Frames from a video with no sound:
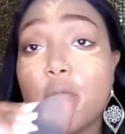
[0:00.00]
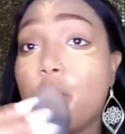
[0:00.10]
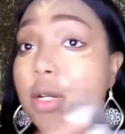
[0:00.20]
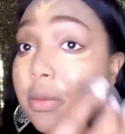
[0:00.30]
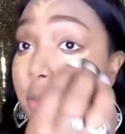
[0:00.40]

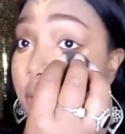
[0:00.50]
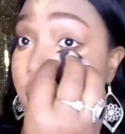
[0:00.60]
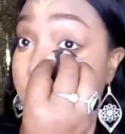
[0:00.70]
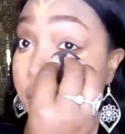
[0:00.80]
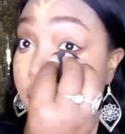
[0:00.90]
Go in with
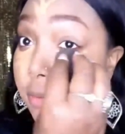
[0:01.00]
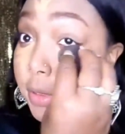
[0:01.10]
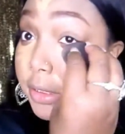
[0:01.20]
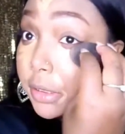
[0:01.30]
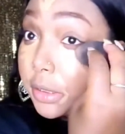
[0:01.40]
my beauty
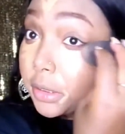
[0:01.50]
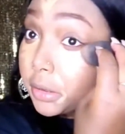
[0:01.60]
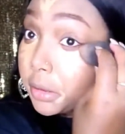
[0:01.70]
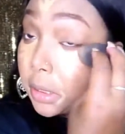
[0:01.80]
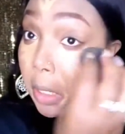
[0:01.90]
blender
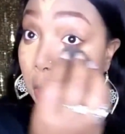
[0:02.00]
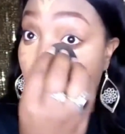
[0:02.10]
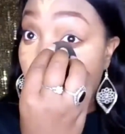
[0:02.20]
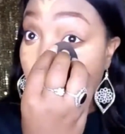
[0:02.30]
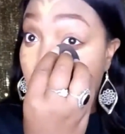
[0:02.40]

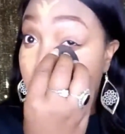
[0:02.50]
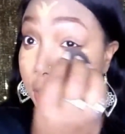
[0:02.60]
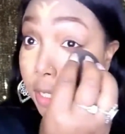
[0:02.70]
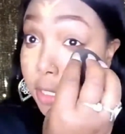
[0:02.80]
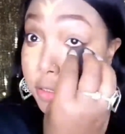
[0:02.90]

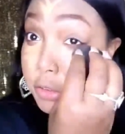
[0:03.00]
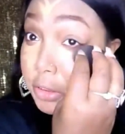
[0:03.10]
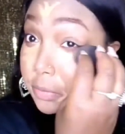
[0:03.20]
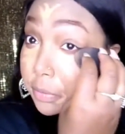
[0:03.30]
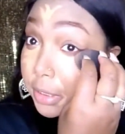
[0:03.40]
and
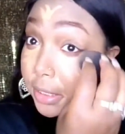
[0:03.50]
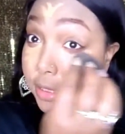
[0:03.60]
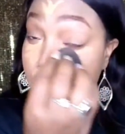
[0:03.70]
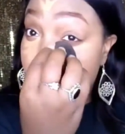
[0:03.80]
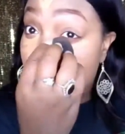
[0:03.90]
just
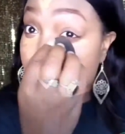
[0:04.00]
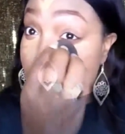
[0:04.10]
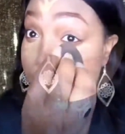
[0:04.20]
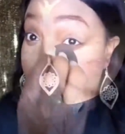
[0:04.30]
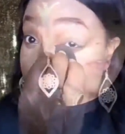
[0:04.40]
blend that out
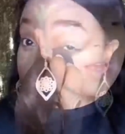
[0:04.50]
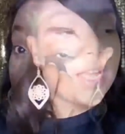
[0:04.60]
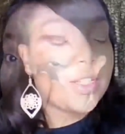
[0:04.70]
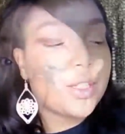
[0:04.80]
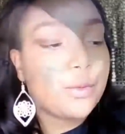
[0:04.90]
and make sure.
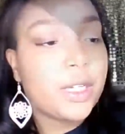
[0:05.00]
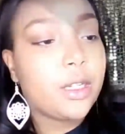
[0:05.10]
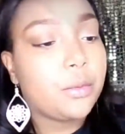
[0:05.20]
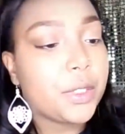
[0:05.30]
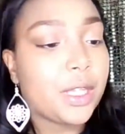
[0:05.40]
I just went
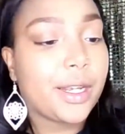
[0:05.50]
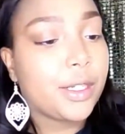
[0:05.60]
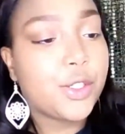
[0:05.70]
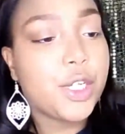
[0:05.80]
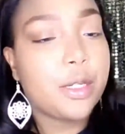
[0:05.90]
in with like
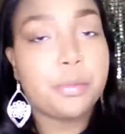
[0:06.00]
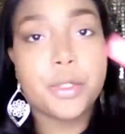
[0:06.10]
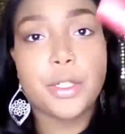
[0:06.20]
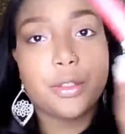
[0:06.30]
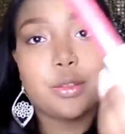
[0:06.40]
a cheap
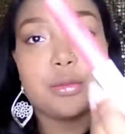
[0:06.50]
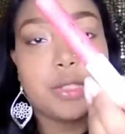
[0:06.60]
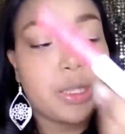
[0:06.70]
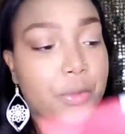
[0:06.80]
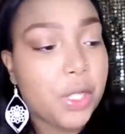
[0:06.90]
little
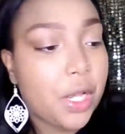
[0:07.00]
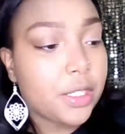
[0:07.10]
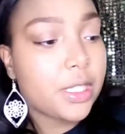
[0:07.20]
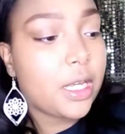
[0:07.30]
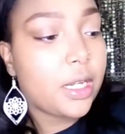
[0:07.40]
lip
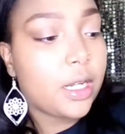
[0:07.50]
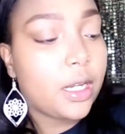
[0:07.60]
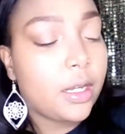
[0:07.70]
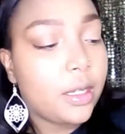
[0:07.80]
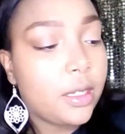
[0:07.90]
gloss that
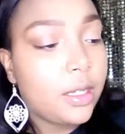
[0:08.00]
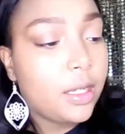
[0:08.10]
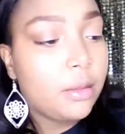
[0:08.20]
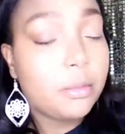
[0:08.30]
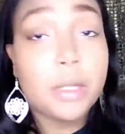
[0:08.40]

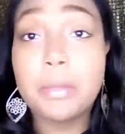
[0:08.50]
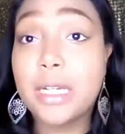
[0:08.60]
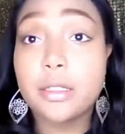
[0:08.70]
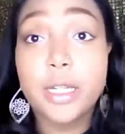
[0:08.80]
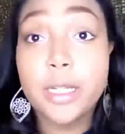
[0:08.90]
mi
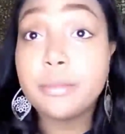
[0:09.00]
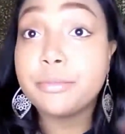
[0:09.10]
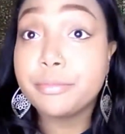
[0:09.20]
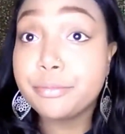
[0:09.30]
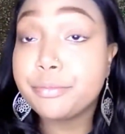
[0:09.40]
madre
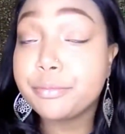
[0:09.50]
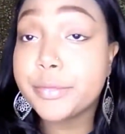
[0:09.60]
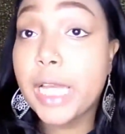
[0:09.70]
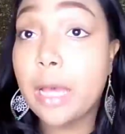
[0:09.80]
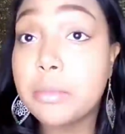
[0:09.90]

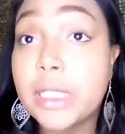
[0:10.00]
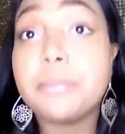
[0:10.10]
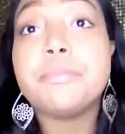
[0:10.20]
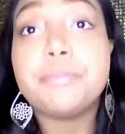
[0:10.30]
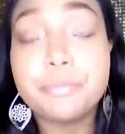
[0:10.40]
got me.